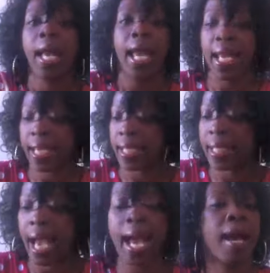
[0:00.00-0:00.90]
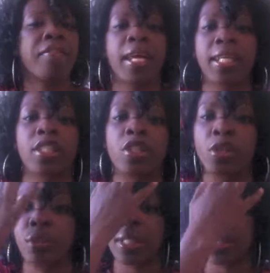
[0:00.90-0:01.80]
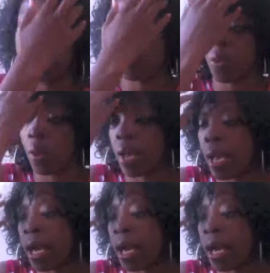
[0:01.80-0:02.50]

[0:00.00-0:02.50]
And I haven't had to use it anymore.